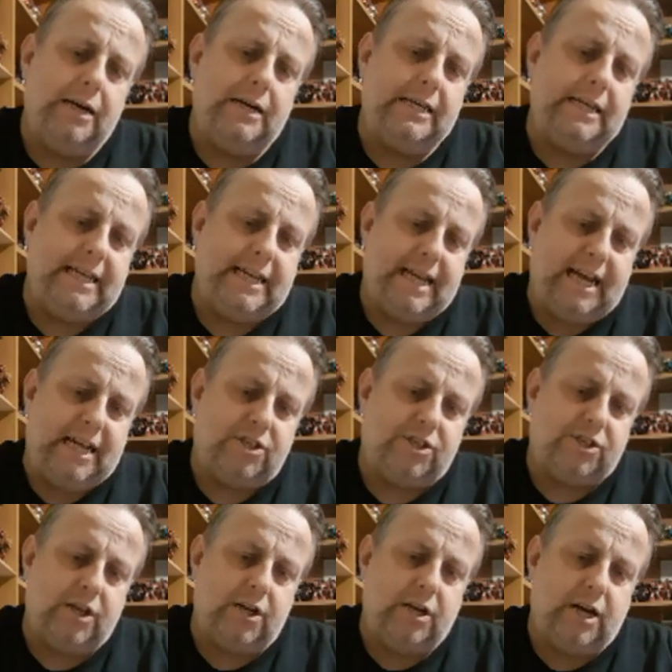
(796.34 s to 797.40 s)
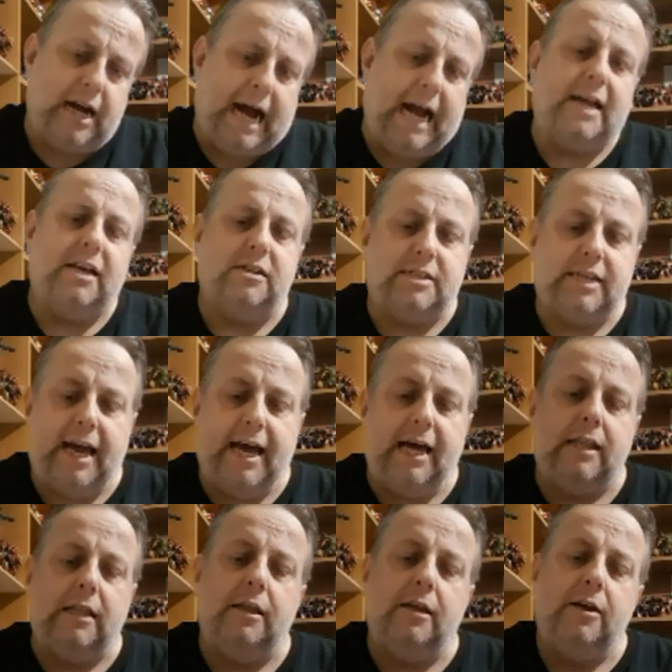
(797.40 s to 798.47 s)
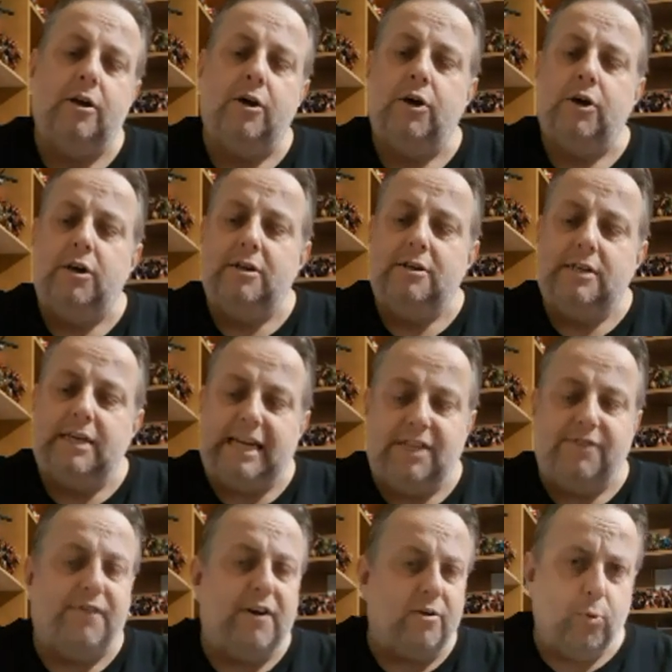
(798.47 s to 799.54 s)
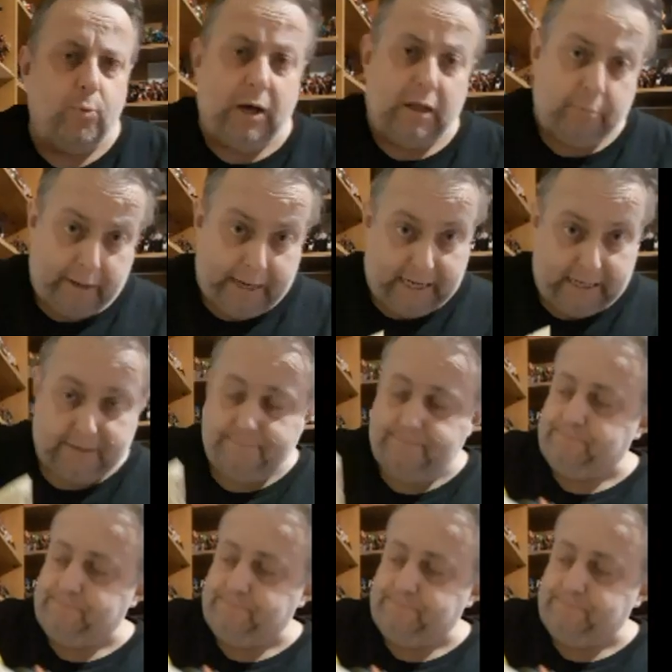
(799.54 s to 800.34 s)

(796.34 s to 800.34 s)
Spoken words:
Yes, I can tell he's very well made.